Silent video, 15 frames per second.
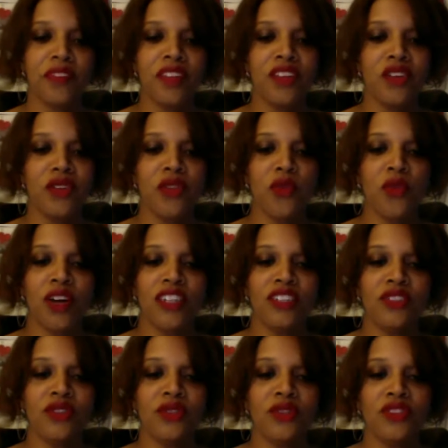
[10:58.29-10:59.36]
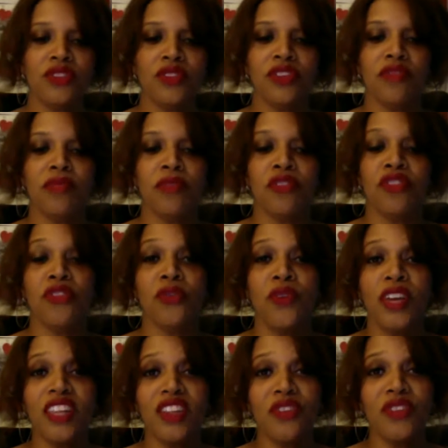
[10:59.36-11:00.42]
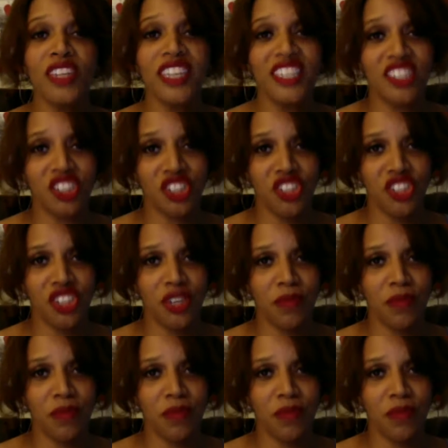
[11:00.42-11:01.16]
you know, the one who's sort of pursuing the relationship